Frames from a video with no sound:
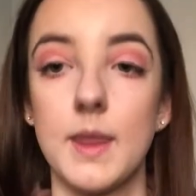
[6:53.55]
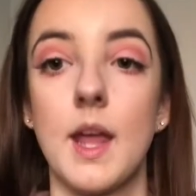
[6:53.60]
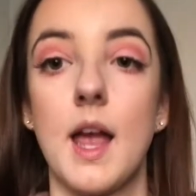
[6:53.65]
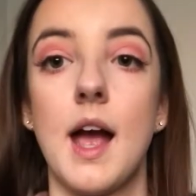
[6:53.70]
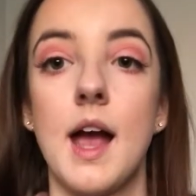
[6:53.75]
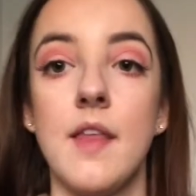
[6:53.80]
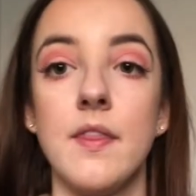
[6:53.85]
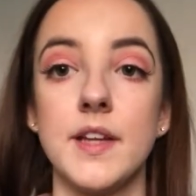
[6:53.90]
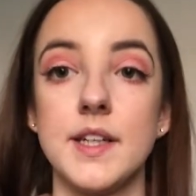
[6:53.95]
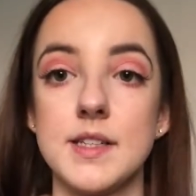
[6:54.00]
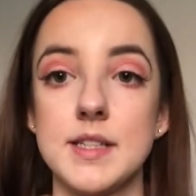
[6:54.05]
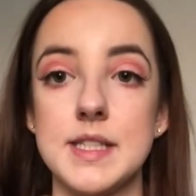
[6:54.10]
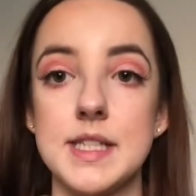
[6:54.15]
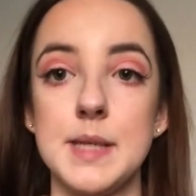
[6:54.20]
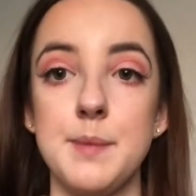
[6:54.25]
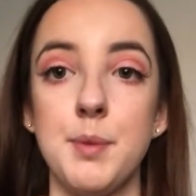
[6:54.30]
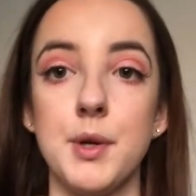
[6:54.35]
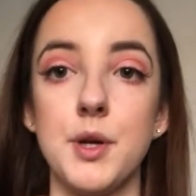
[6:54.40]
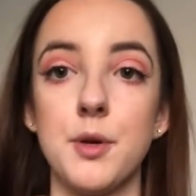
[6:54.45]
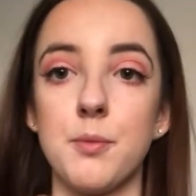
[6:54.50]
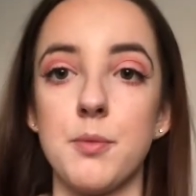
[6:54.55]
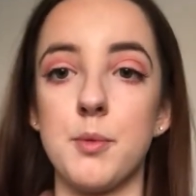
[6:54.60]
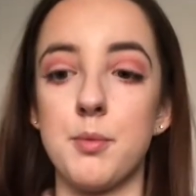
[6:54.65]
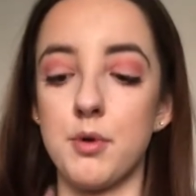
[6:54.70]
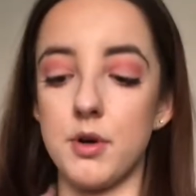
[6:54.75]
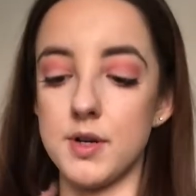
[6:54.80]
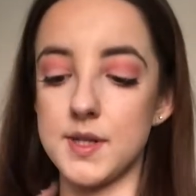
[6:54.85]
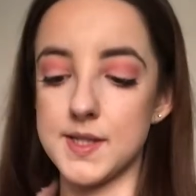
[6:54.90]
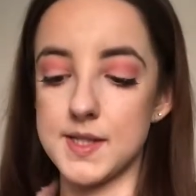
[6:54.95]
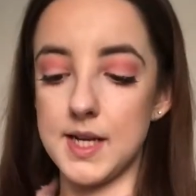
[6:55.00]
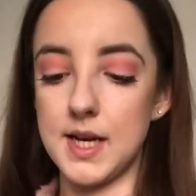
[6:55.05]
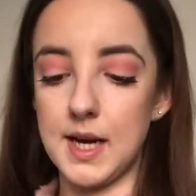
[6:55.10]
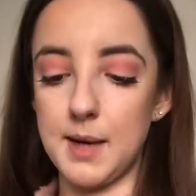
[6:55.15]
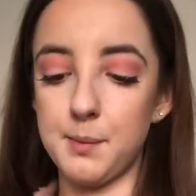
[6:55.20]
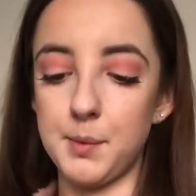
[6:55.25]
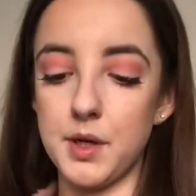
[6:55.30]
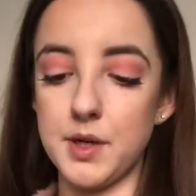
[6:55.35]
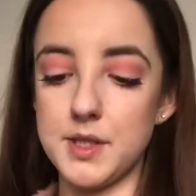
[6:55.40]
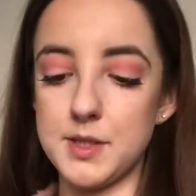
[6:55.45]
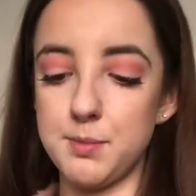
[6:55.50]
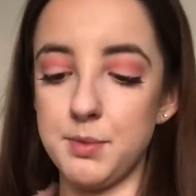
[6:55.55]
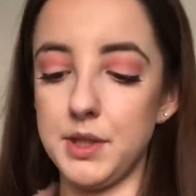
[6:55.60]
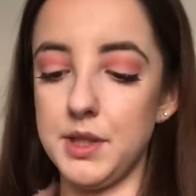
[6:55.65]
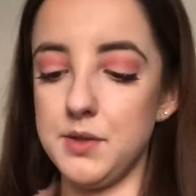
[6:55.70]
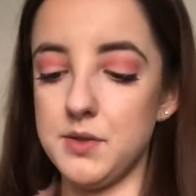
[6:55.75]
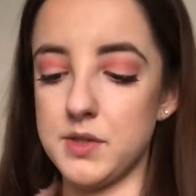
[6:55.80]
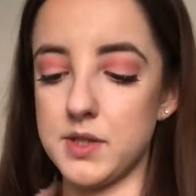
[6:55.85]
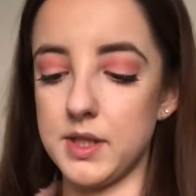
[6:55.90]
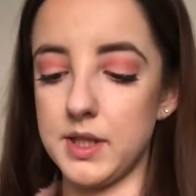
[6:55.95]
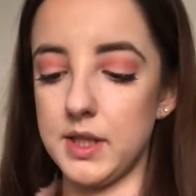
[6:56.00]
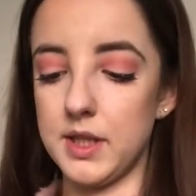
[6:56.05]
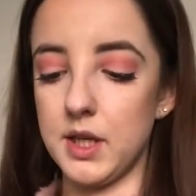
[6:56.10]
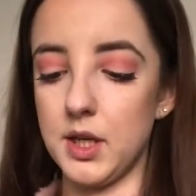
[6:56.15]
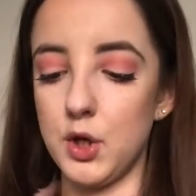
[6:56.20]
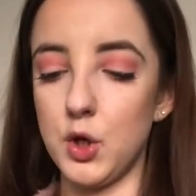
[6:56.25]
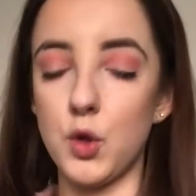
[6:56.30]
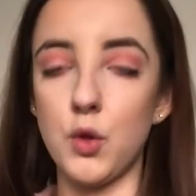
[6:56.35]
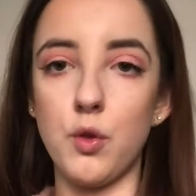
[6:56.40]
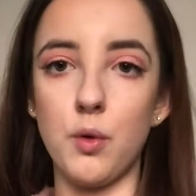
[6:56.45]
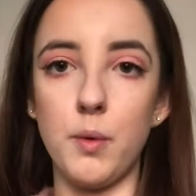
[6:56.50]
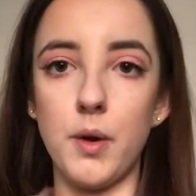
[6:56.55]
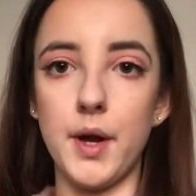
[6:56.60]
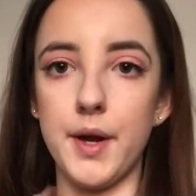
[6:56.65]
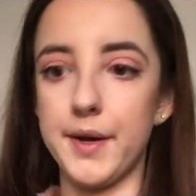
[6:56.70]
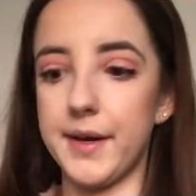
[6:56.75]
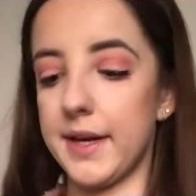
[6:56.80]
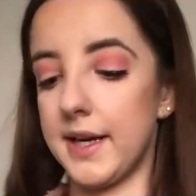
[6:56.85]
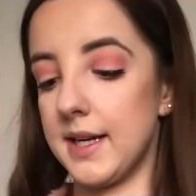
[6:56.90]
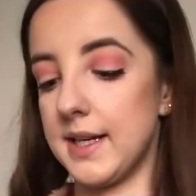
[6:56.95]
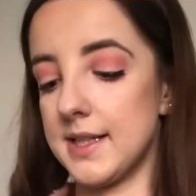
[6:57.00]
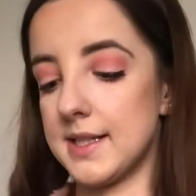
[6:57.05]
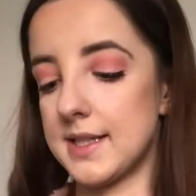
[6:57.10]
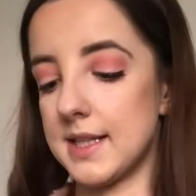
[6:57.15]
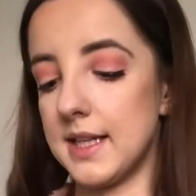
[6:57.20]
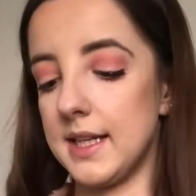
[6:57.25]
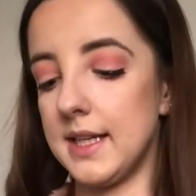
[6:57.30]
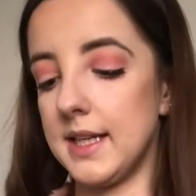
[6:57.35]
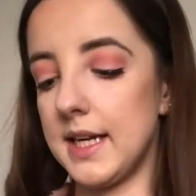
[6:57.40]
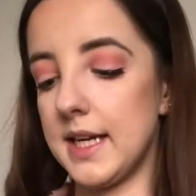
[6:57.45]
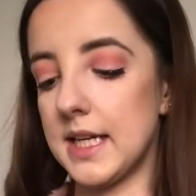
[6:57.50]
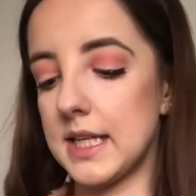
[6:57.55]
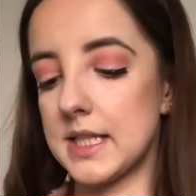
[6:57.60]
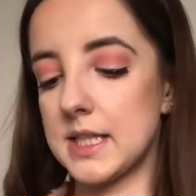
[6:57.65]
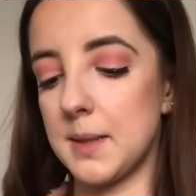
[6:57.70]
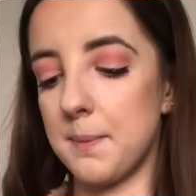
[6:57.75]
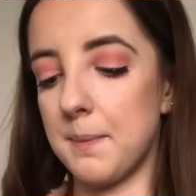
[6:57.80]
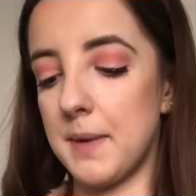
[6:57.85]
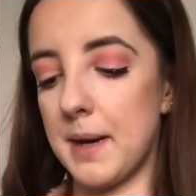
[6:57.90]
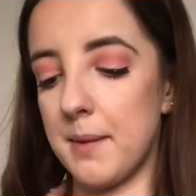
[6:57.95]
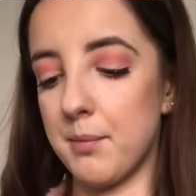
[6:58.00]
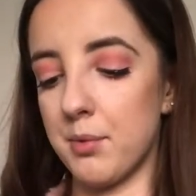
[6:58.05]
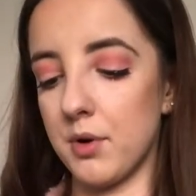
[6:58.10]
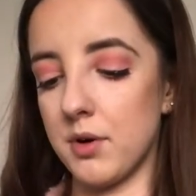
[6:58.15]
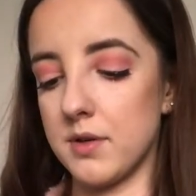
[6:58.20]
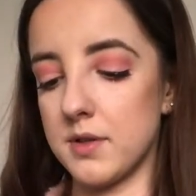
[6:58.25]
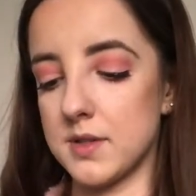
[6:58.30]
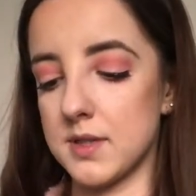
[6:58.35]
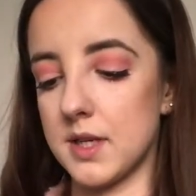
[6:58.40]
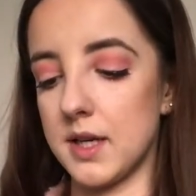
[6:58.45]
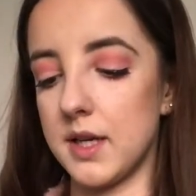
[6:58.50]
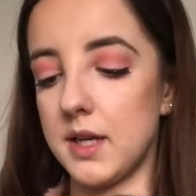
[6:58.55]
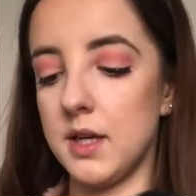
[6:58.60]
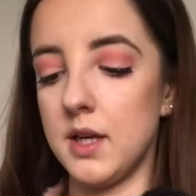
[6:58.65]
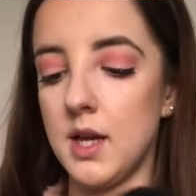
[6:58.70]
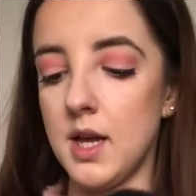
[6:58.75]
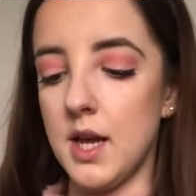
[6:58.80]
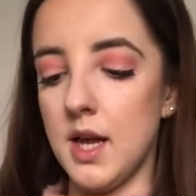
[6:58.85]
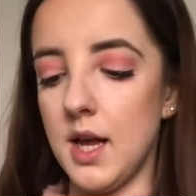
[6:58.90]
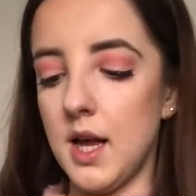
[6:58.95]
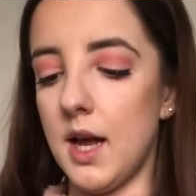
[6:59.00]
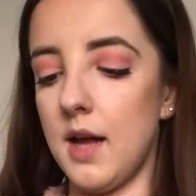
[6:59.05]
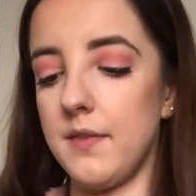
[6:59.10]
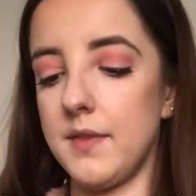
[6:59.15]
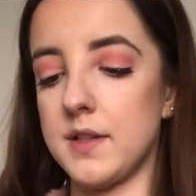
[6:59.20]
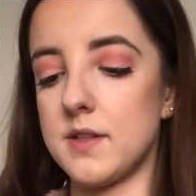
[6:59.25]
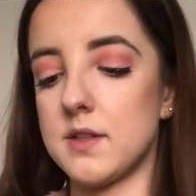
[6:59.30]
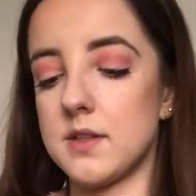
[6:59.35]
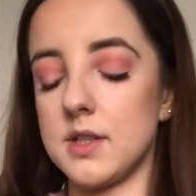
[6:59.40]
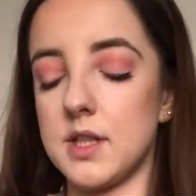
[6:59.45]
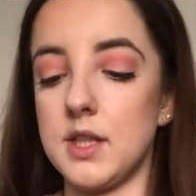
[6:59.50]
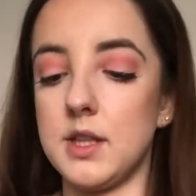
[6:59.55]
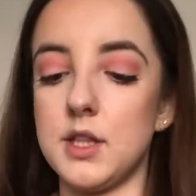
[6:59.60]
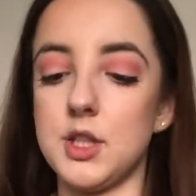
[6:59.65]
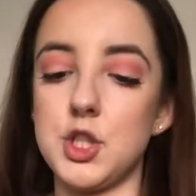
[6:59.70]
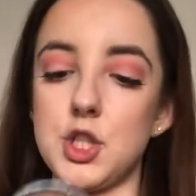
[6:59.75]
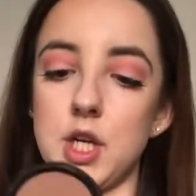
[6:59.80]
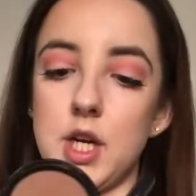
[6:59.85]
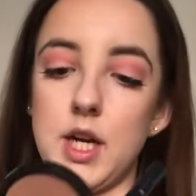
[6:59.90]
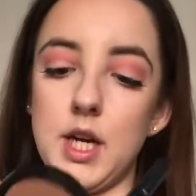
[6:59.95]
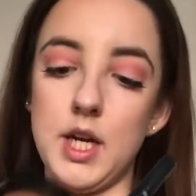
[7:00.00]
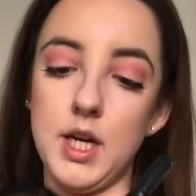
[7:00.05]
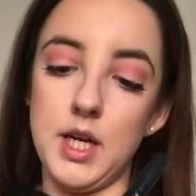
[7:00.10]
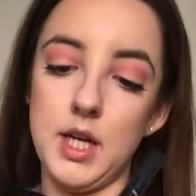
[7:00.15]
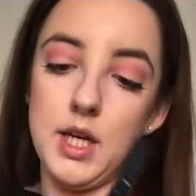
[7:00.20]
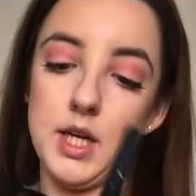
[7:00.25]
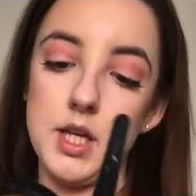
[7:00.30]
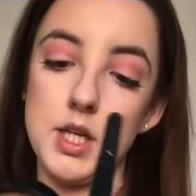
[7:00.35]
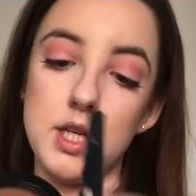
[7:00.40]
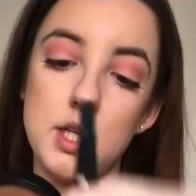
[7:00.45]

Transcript: And then to deepen up the bronzer, I'm going to be using another one, and it's the NYX matte bronzer, and this is in the shade